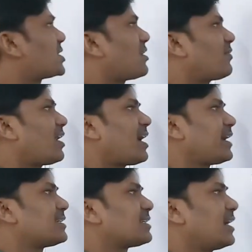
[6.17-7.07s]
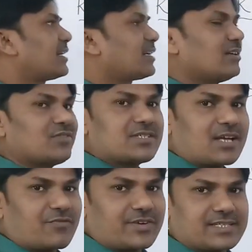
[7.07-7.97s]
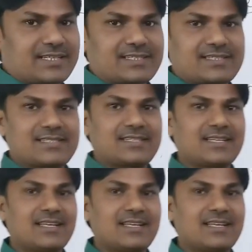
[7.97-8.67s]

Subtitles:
of light at curved surfaces.